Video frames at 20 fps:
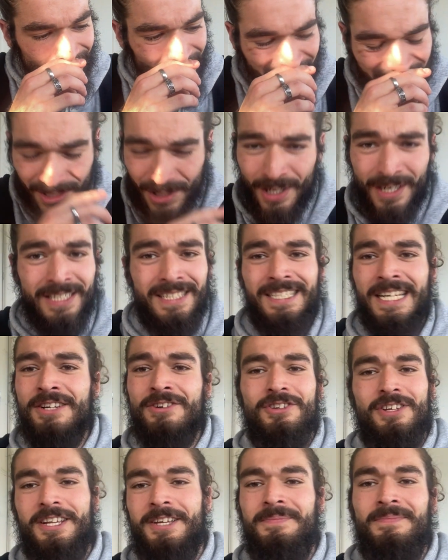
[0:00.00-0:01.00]
So
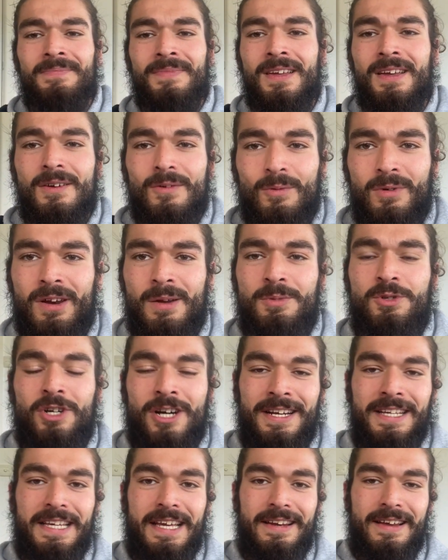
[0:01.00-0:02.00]
essentially, what I'm
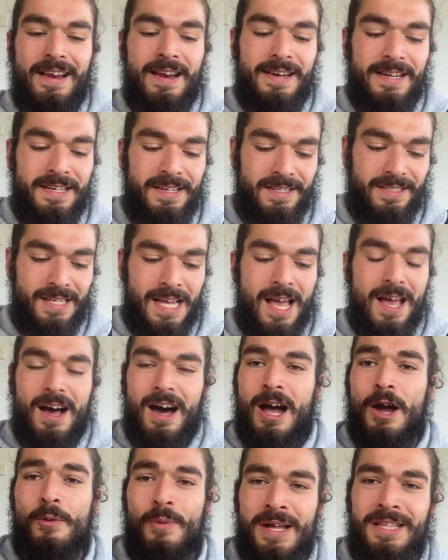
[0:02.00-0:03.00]
trying to get at is
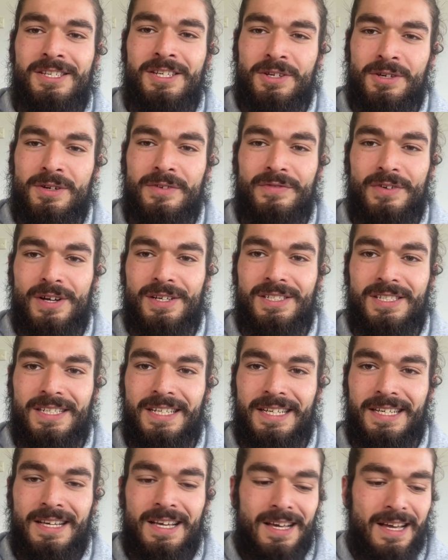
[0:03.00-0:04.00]
I went to
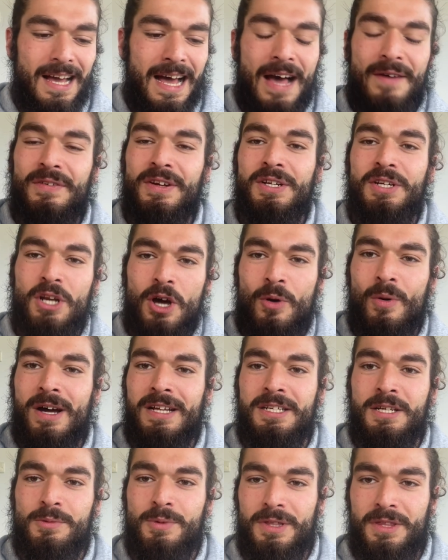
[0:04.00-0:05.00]
university having no
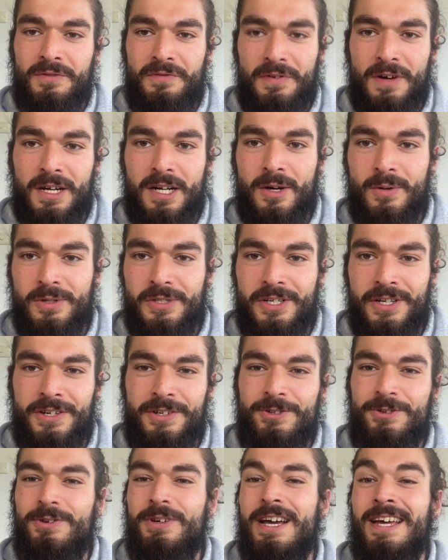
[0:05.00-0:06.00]
idea what the fuck I was gonna
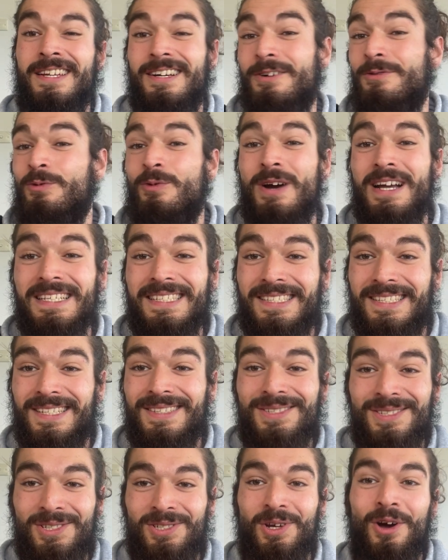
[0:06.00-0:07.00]
do, and I
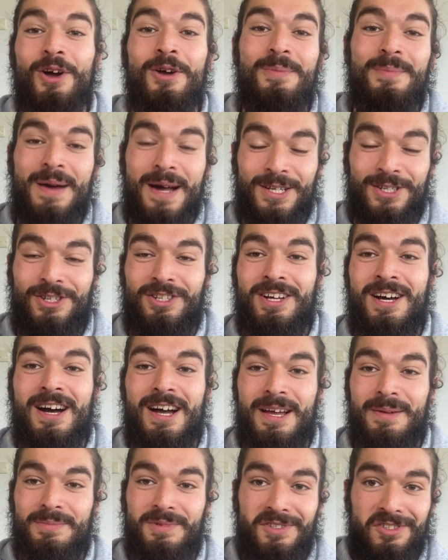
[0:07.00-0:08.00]
wasted so much
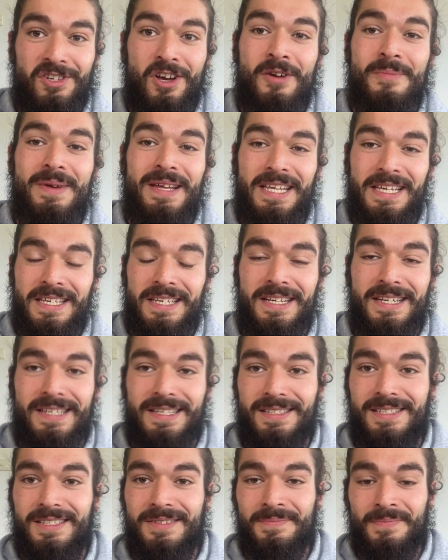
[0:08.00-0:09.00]
time, so many
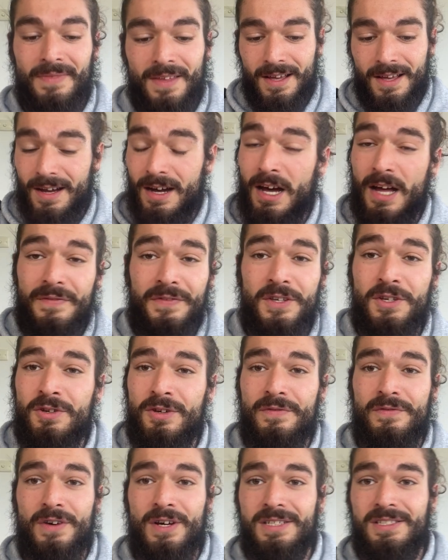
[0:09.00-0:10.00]
years. After
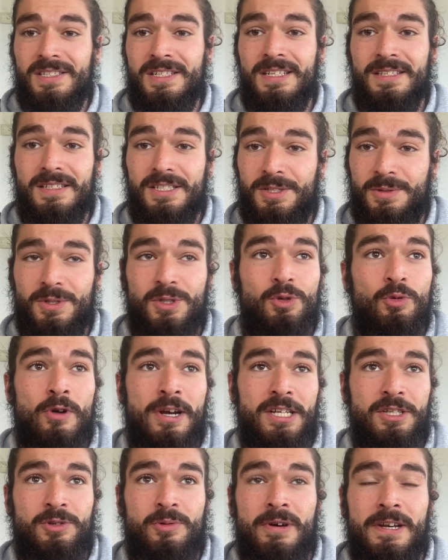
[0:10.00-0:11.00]
university, this was
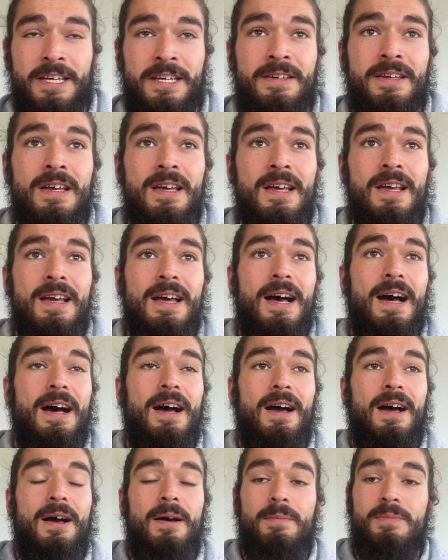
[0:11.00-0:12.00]
2020,
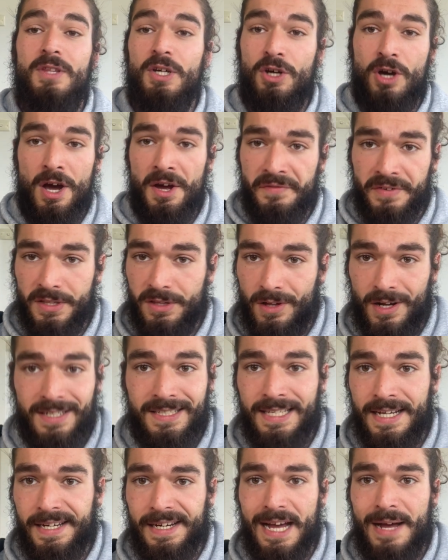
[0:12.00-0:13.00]
the COVID
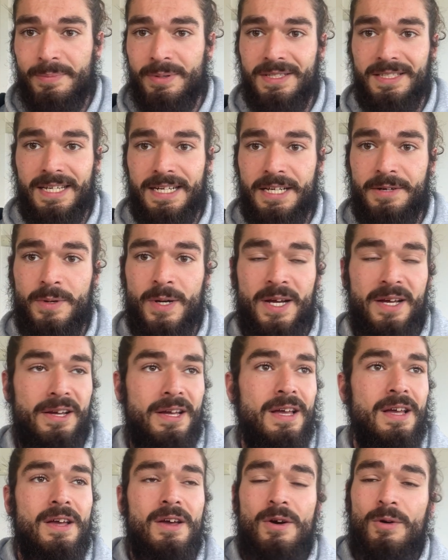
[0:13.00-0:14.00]
lockdown happened anyway.
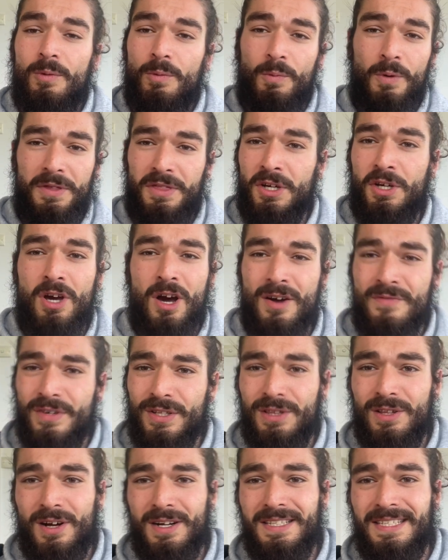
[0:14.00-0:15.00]
With the
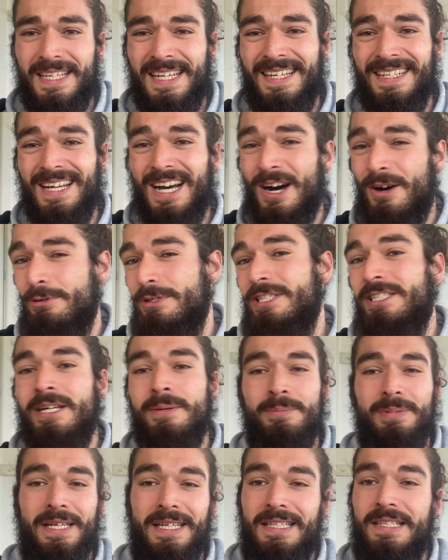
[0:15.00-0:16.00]
COVID lockdown, I was
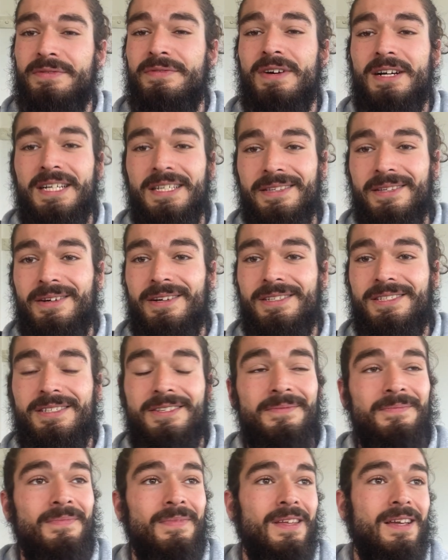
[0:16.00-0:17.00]
completely fucking
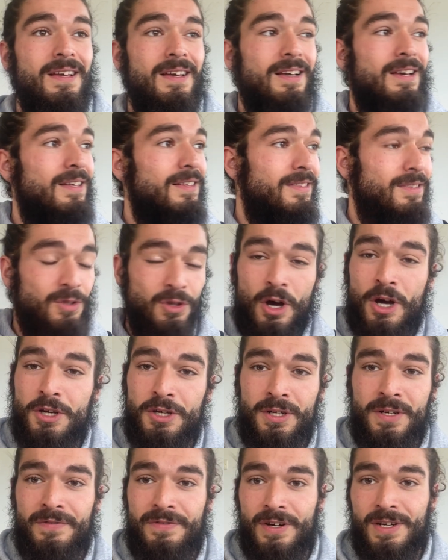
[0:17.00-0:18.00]
lost. No
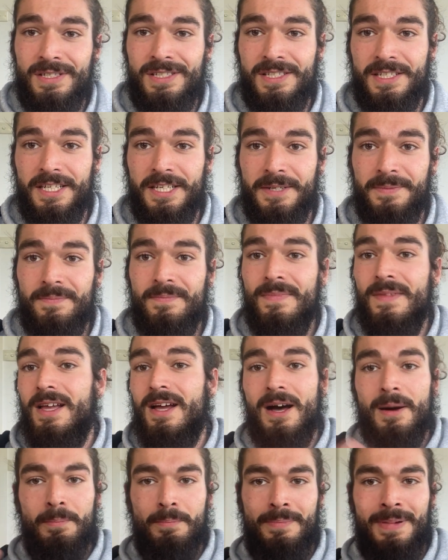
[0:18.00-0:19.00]
university,
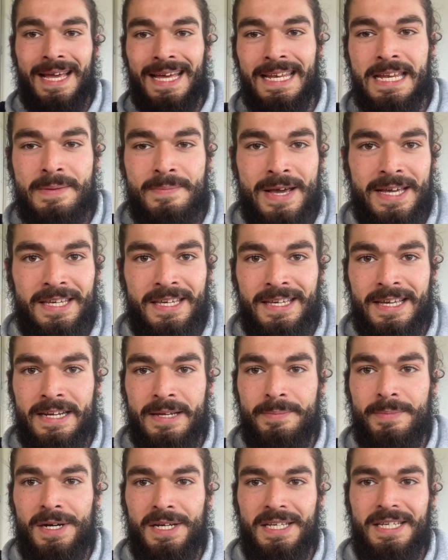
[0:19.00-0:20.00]
I'm barely making
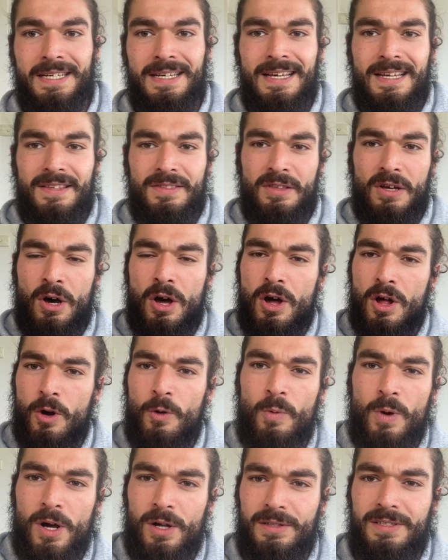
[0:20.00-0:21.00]
any money, the
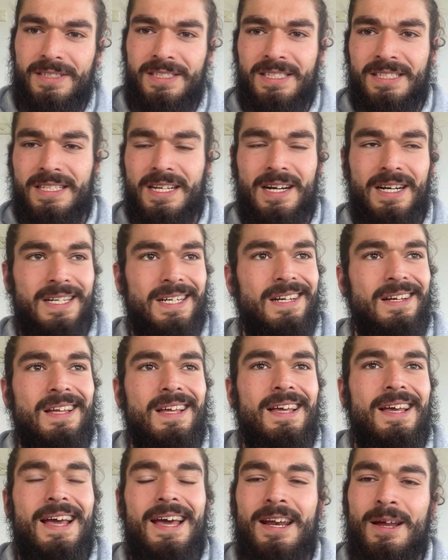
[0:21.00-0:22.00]
whole world is stuck,
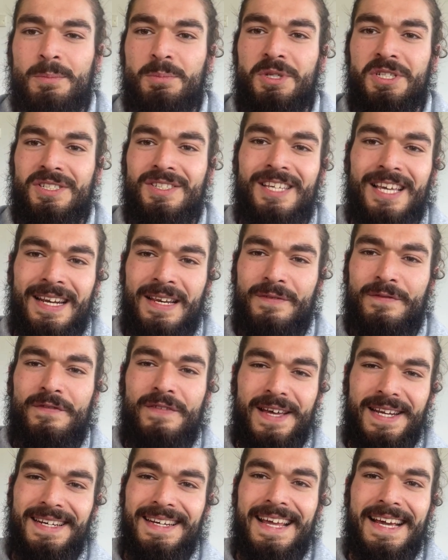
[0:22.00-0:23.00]
and I'm just getting
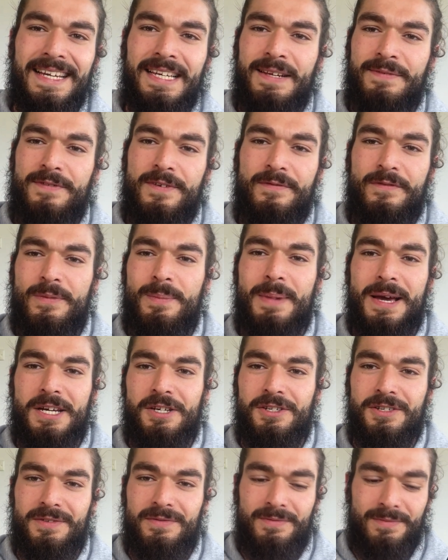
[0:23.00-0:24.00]
fed negative
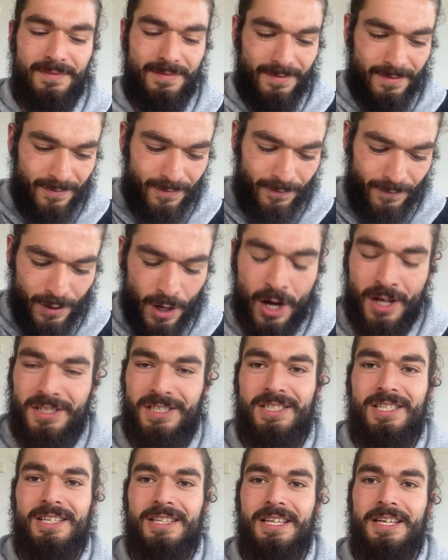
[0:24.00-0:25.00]
information
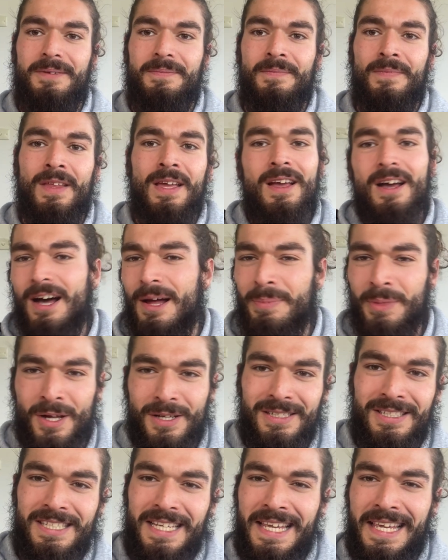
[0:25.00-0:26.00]
constantly. I'm
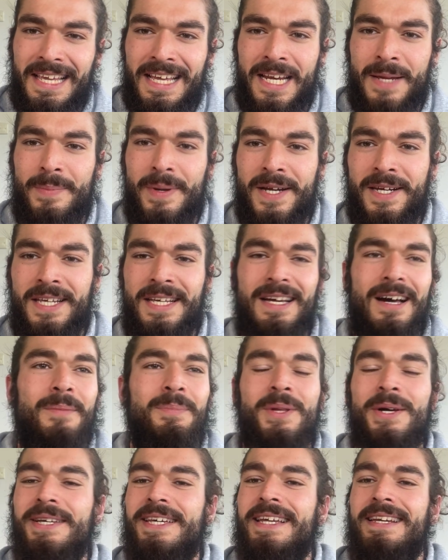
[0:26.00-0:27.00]
not seeing anybody,
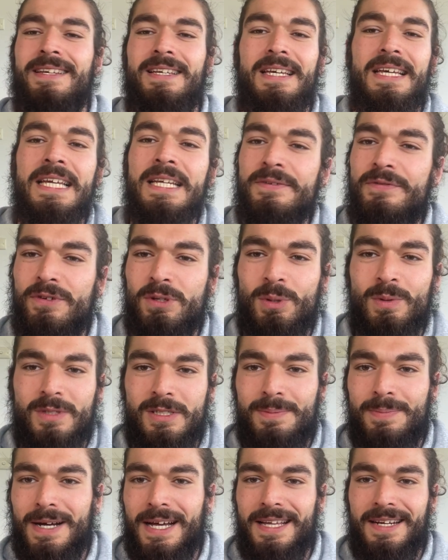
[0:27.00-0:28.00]
I'm not getting
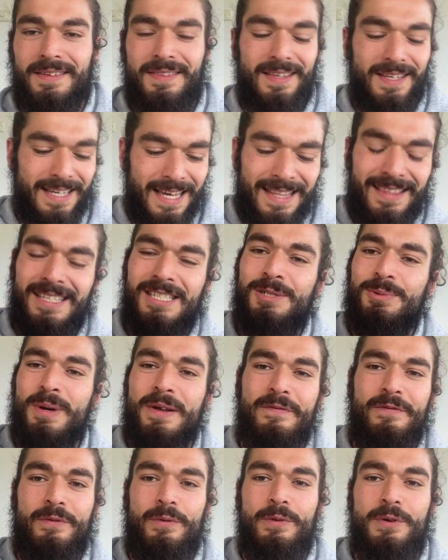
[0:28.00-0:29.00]
influenced by anything, and this
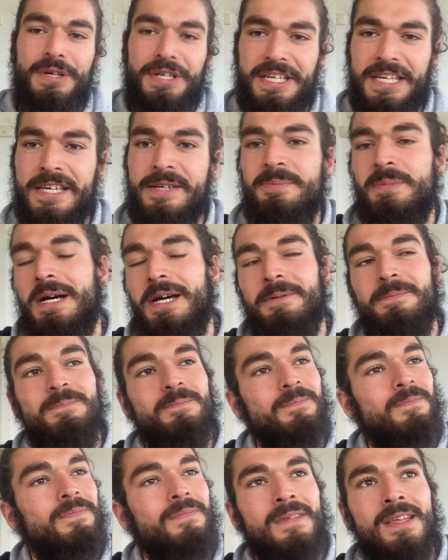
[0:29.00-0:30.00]
went for a year, man.
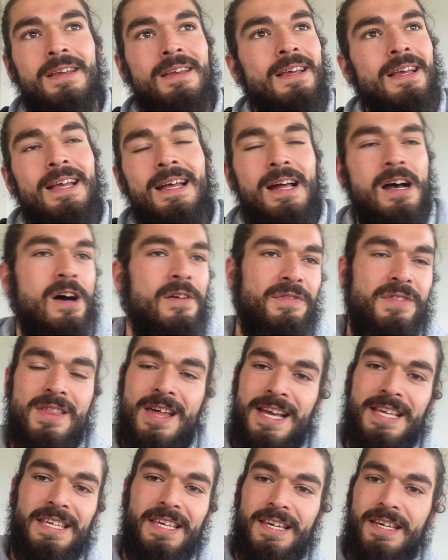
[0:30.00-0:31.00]
After
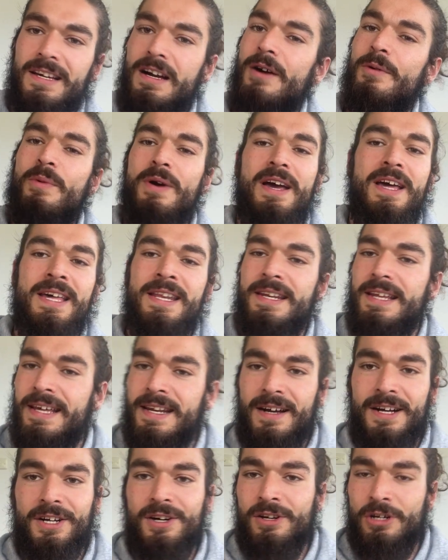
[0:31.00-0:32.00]
that year, I went
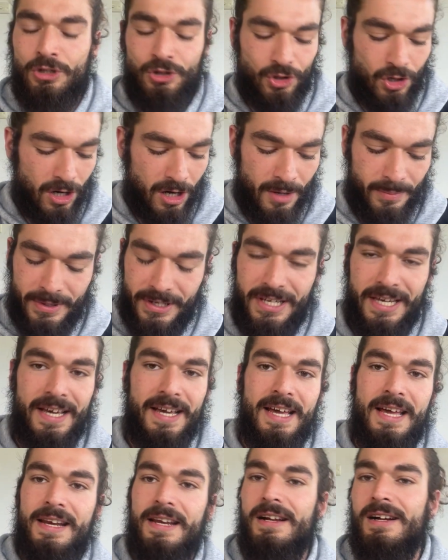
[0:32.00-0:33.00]
and I got a job
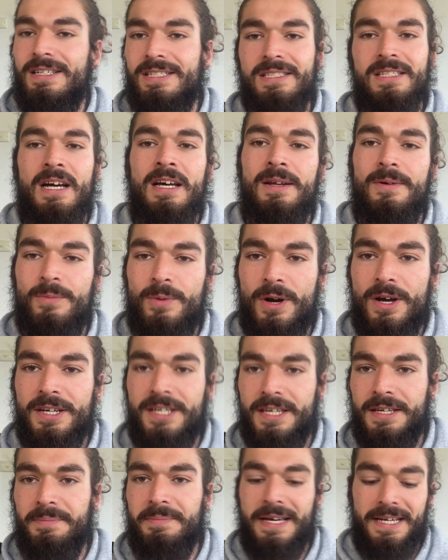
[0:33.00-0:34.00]
again, and I started
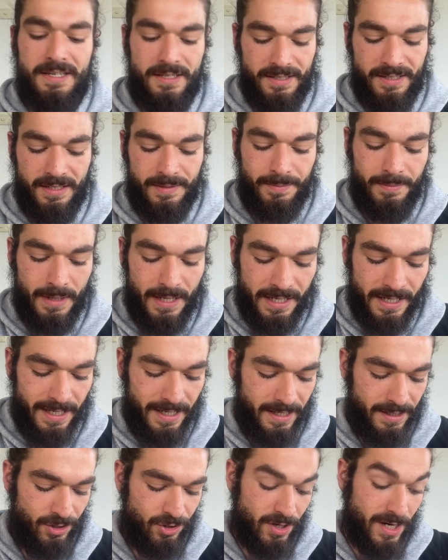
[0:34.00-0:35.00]
working, making some
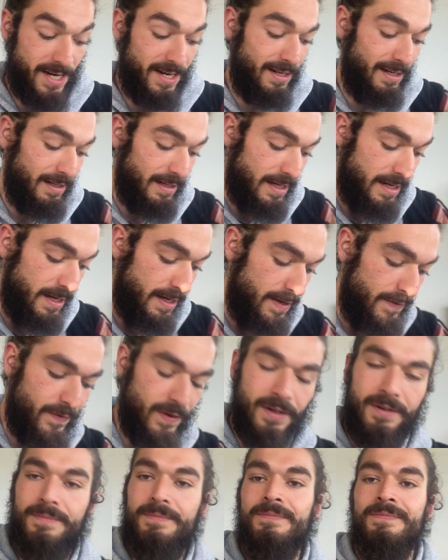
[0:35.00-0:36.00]
money, trying to live
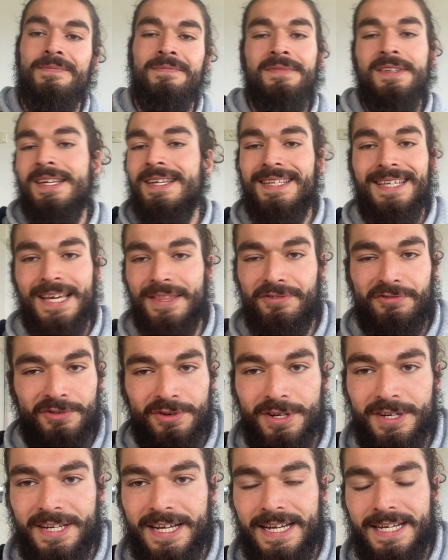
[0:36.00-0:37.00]
and get
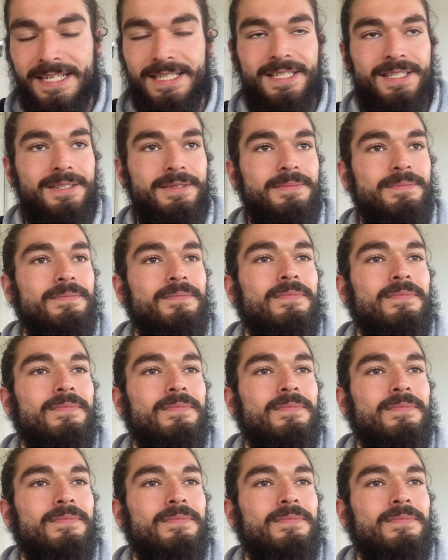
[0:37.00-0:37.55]
through the days. And